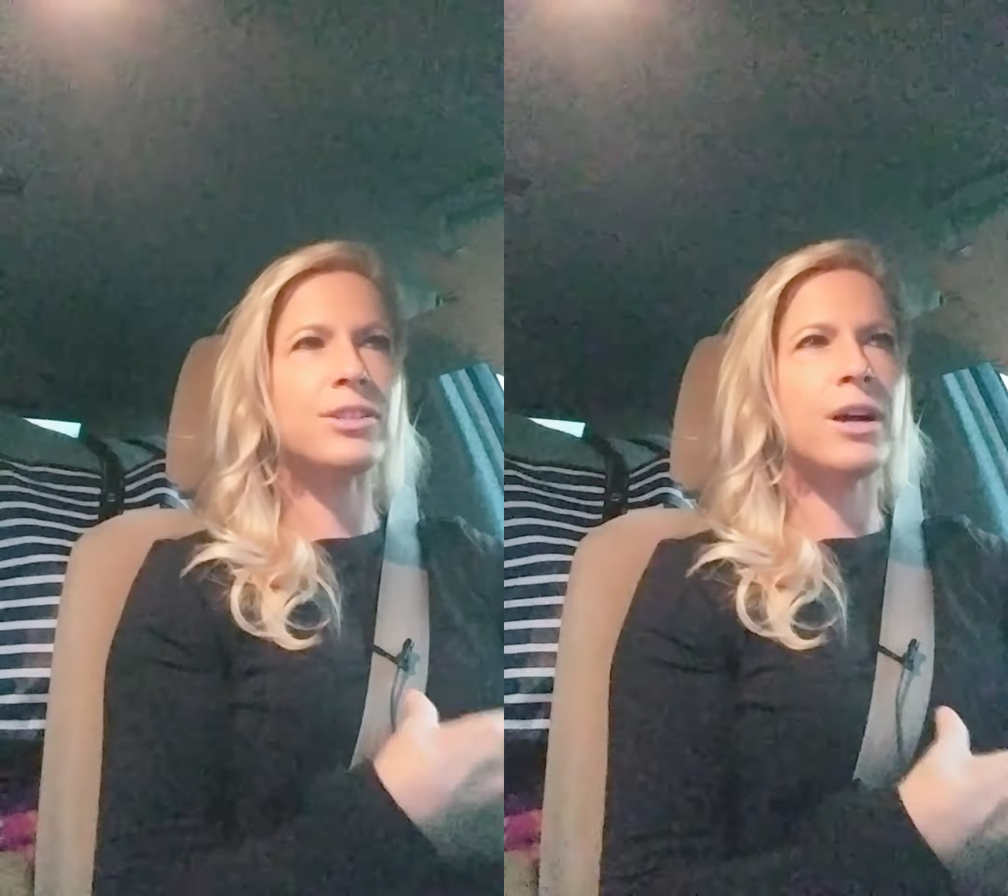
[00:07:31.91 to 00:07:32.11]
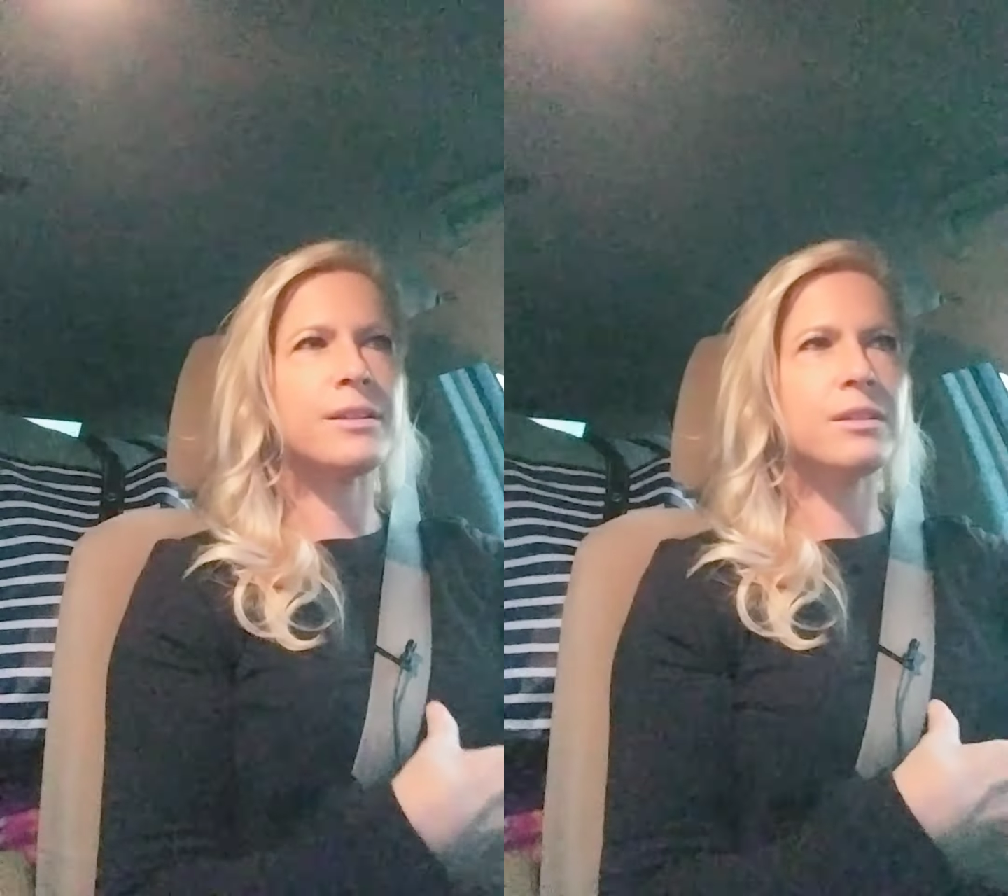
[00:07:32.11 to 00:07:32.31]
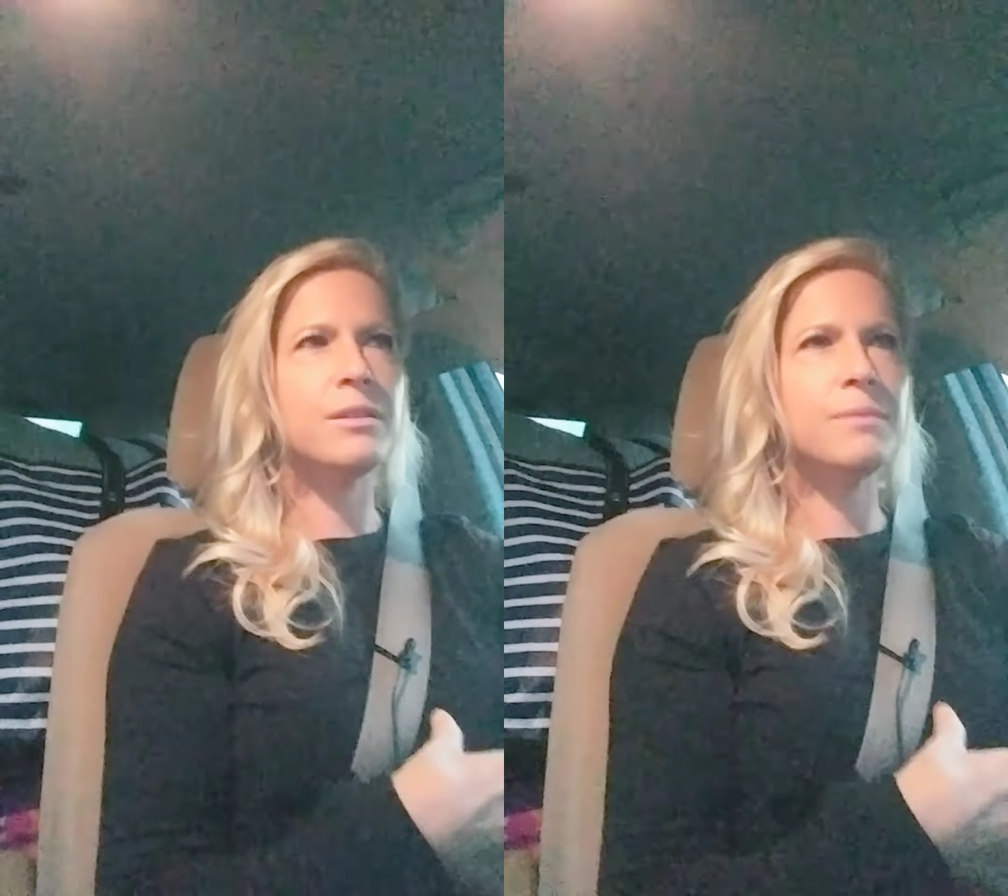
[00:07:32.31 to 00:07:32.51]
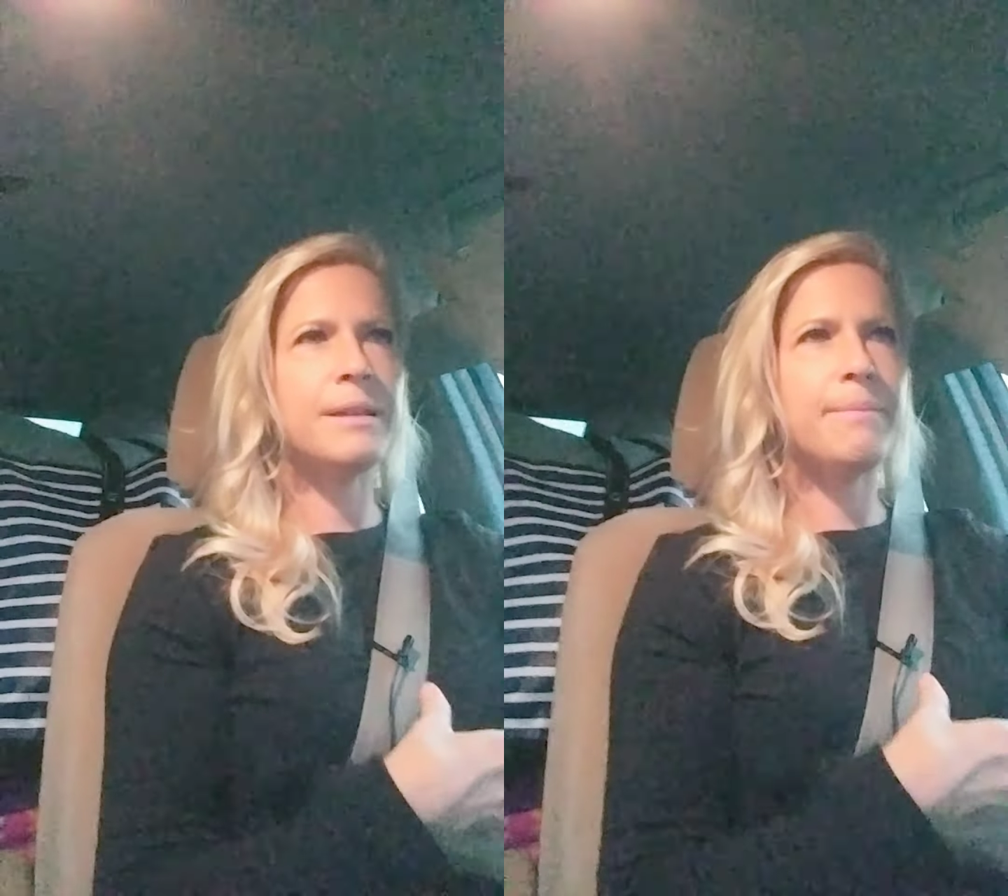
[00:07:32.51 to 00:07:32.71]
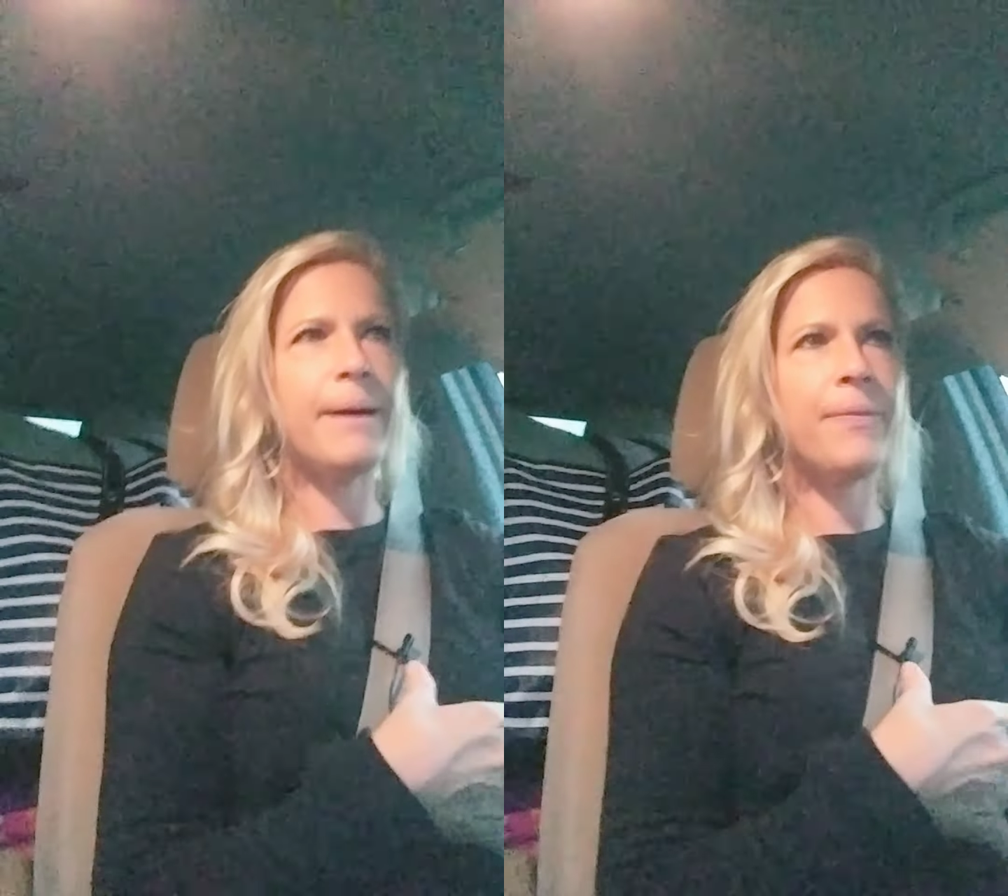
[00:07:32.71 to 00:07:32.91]
I talked a little
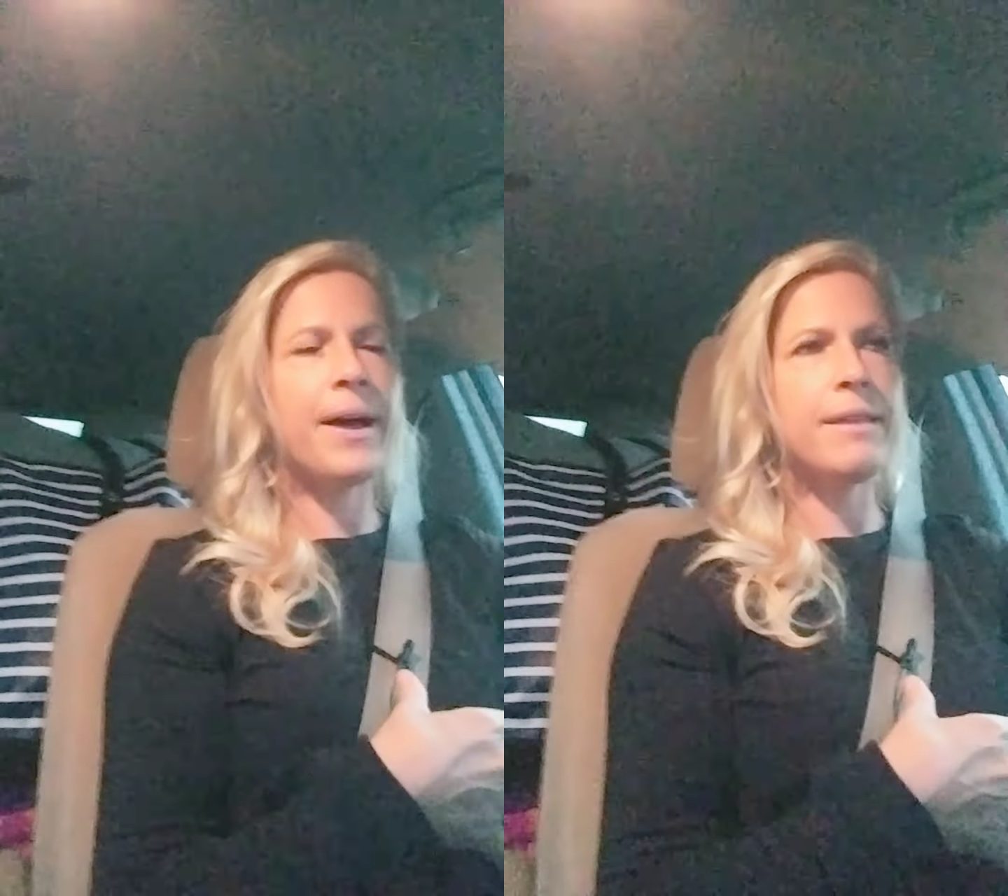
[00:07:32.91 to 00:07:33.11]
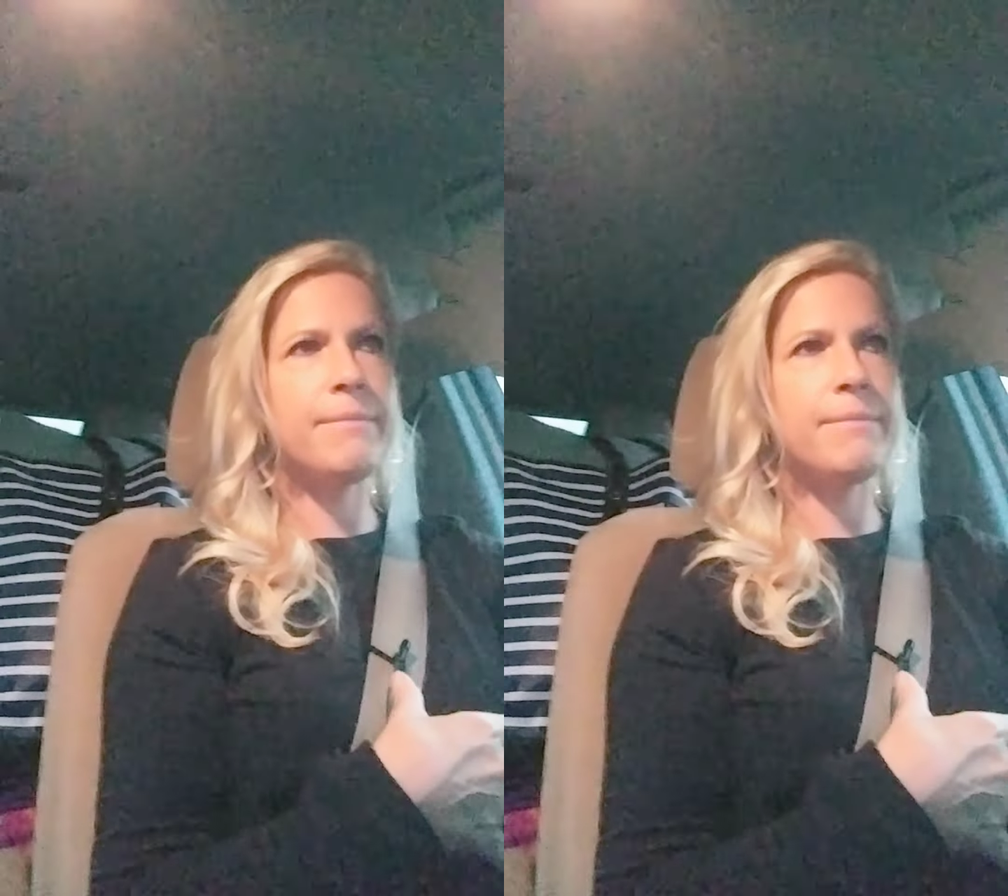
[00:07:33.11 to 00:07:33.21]
bit about that